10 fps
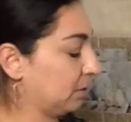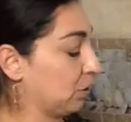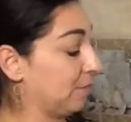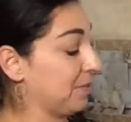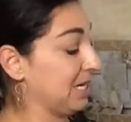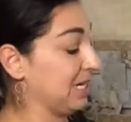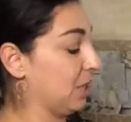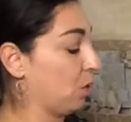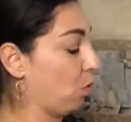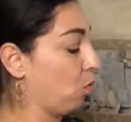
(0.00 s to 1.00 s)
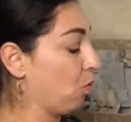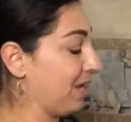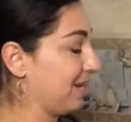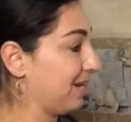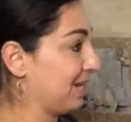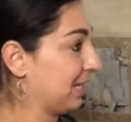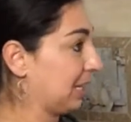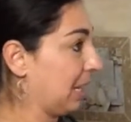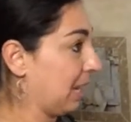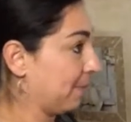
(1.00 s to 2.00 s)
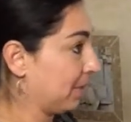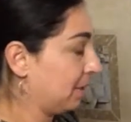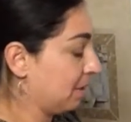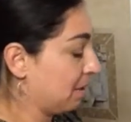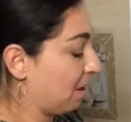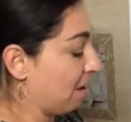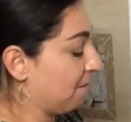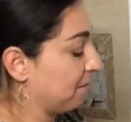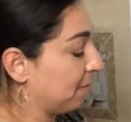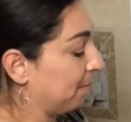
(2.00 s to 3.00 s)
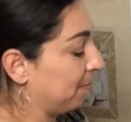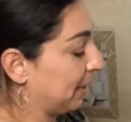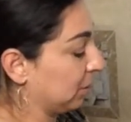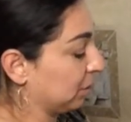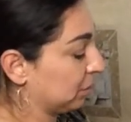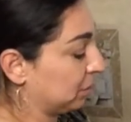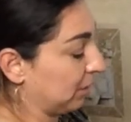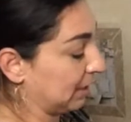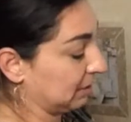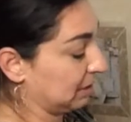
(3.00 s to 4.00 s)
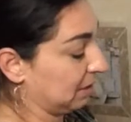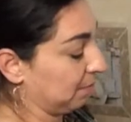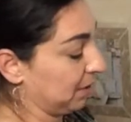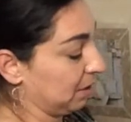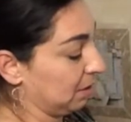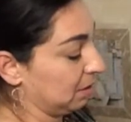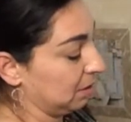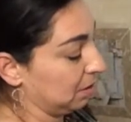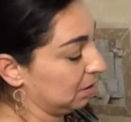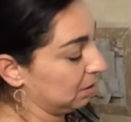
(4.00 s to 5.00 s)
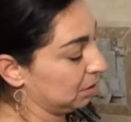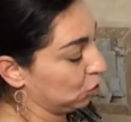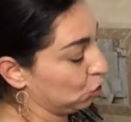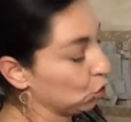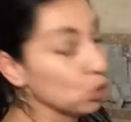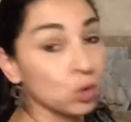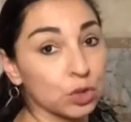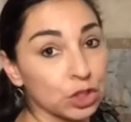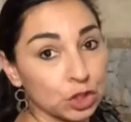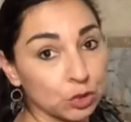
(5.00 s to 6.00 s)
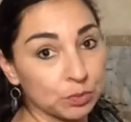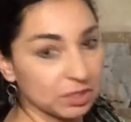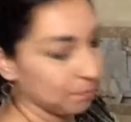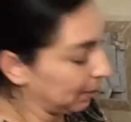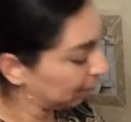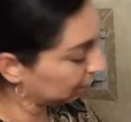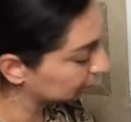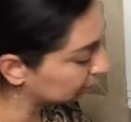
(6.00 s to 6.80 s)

I'm going to need 1 cup of butter. So that's going to be 2 cubes of butter.